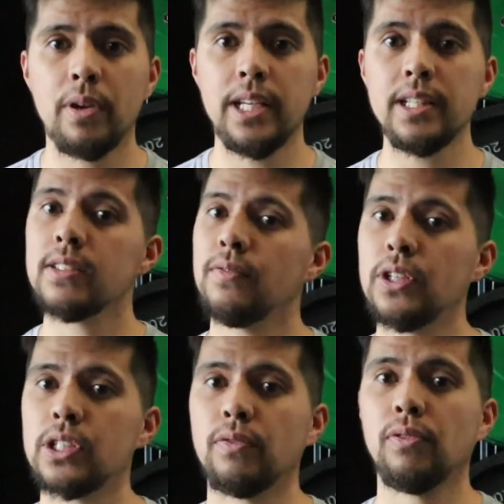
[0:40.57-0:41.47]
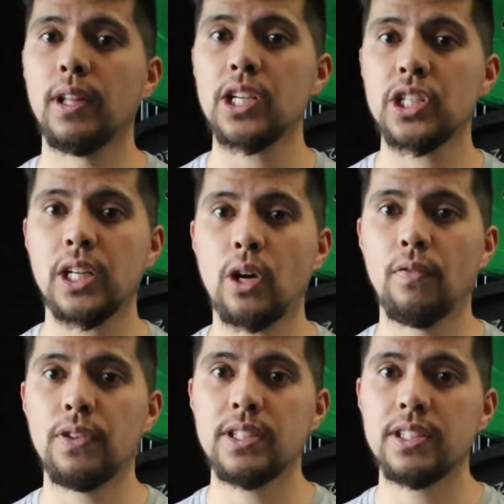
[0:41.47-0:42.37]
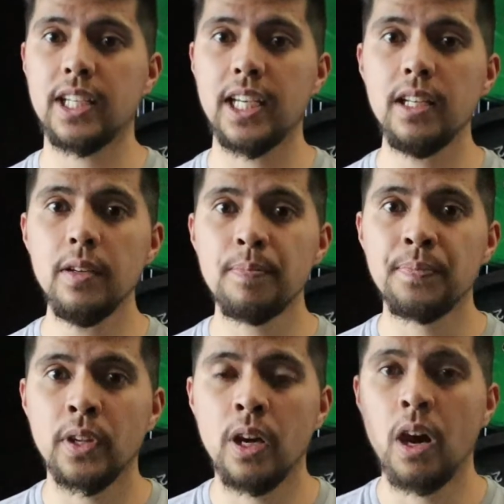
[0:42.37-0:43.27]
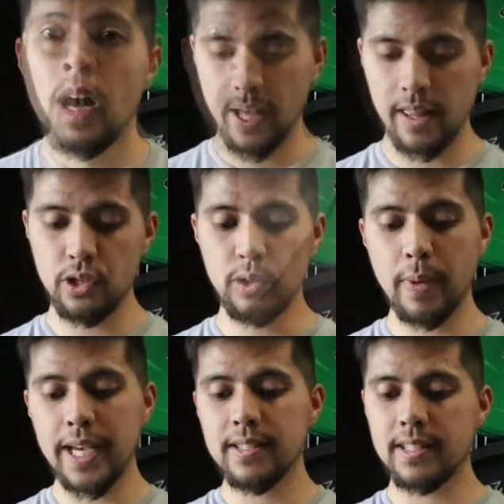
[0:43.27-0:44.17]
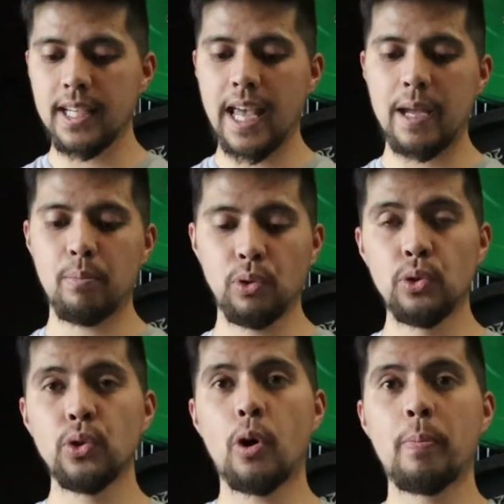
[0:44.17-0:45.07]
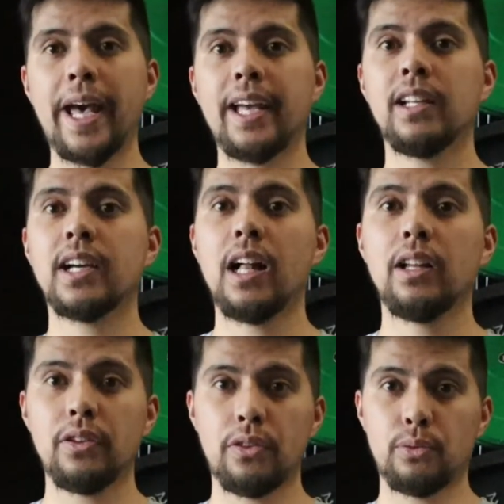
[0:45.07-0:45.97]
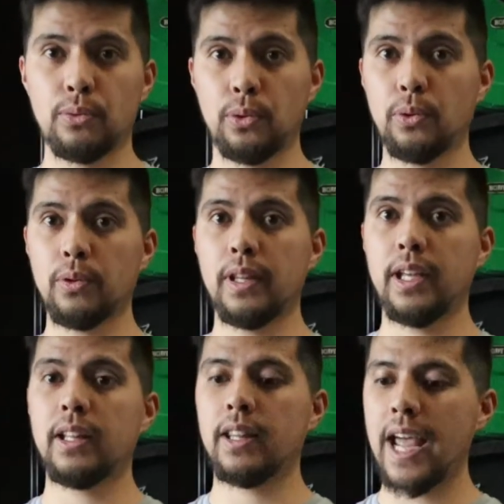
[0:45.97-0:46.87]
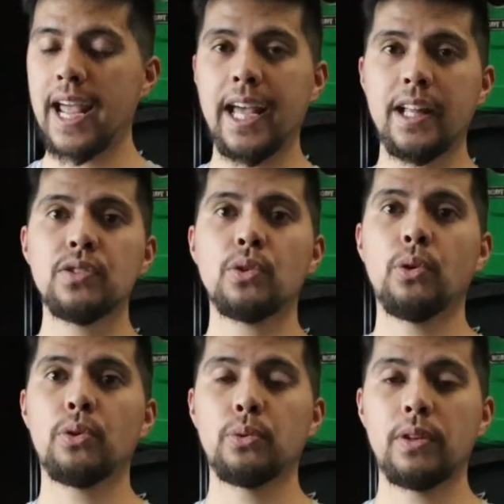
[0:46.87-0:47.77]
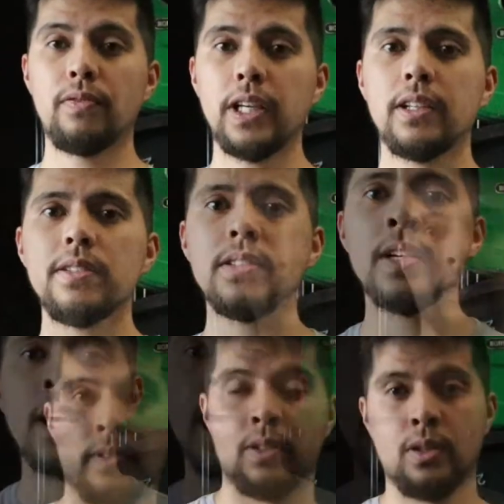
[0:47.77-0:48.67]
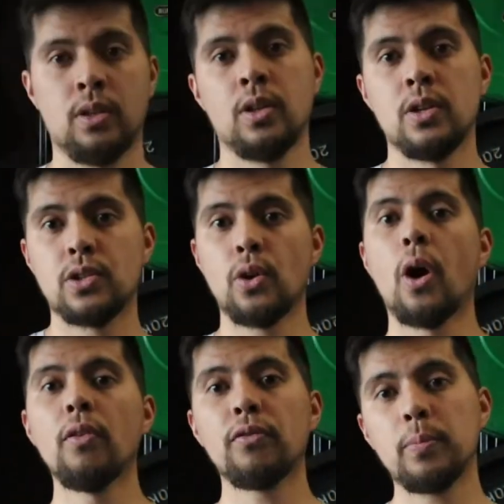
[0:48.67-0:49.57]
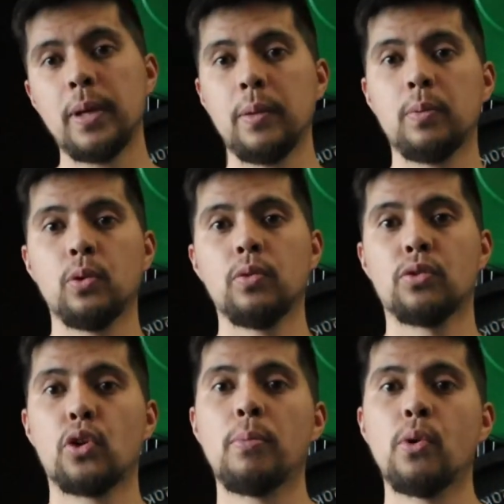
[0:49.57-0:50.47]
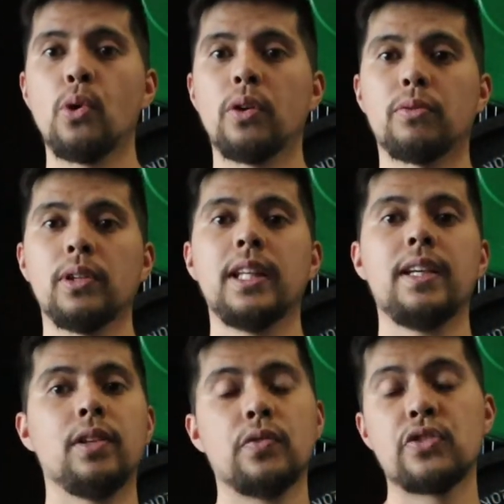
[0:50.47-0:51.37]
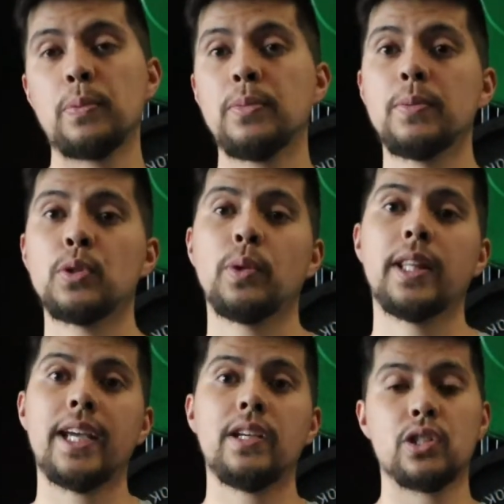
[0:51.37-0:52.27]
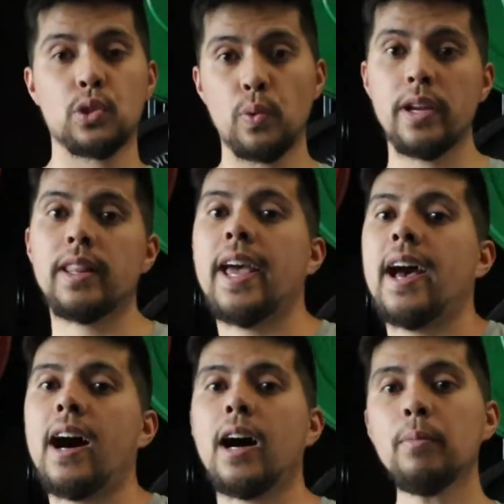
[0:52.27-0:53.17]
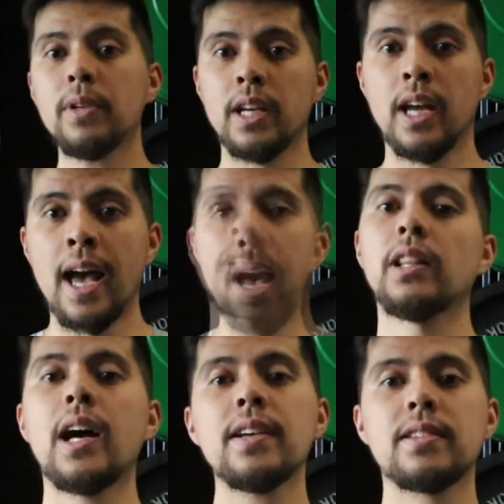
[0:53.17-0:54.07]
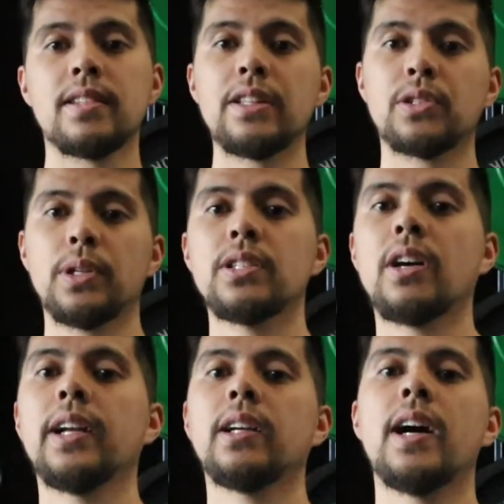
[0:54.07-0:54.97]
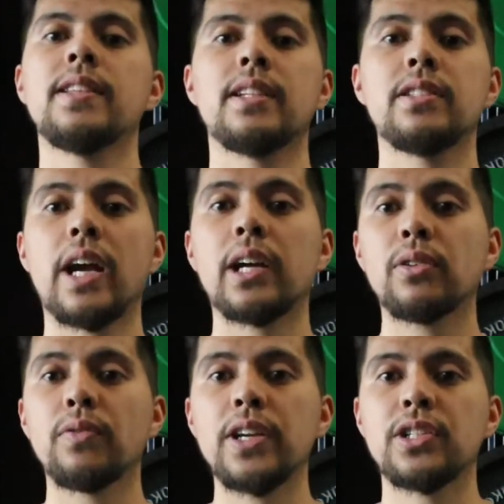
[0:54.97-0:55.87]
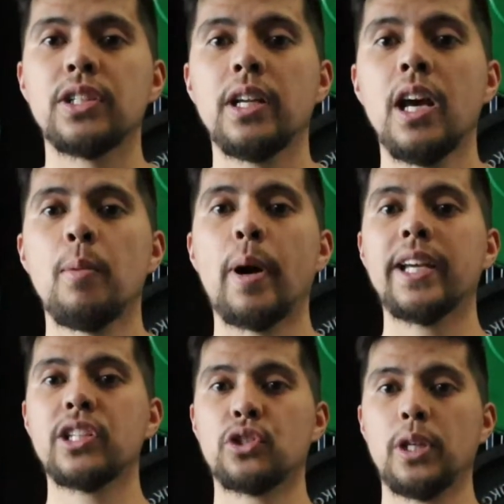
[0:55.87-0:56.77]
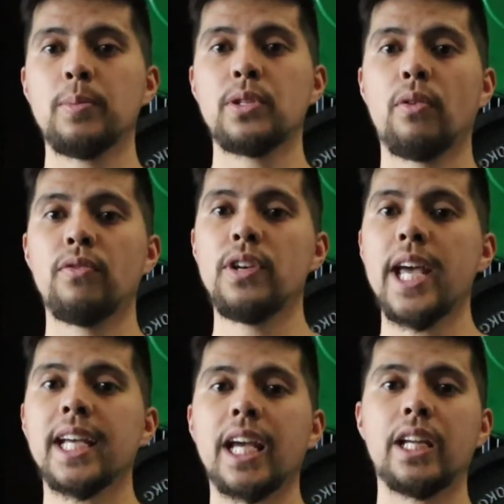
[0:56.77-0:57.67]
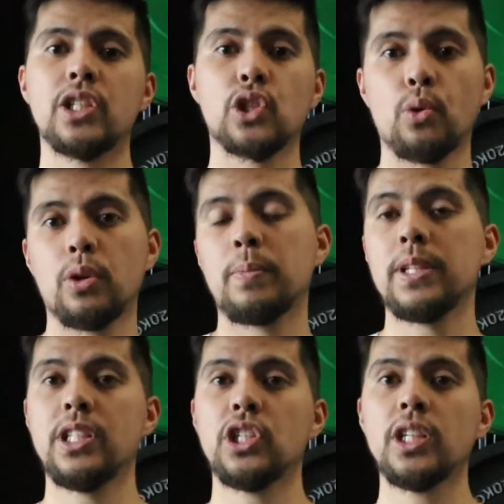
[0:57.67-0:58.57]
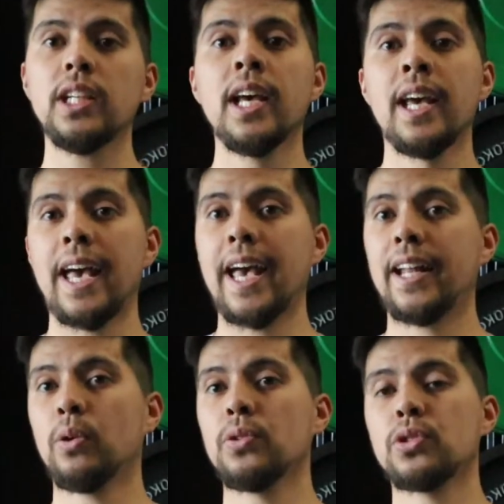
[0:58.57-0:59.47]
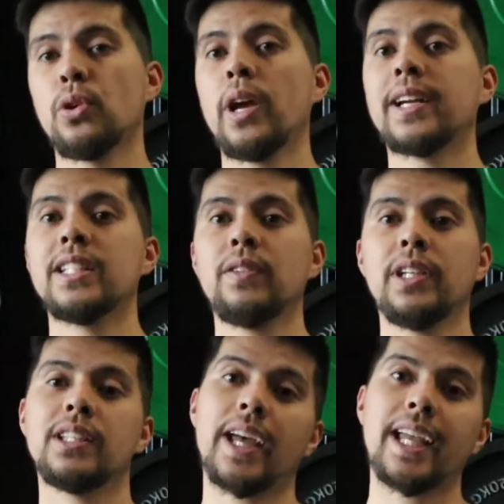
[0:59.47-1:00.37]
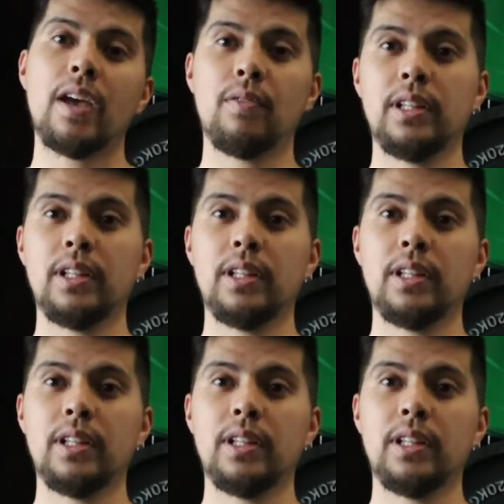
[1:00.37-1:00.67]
insufficient flushing of the skin, where you may see a blue or paler color through the hands or through the fingers. So often people will report relieving of symptoms when they swing their arm. So the last sensory sign, guys, is aggravation by extremes of neck and shoulder position and also activities like heavy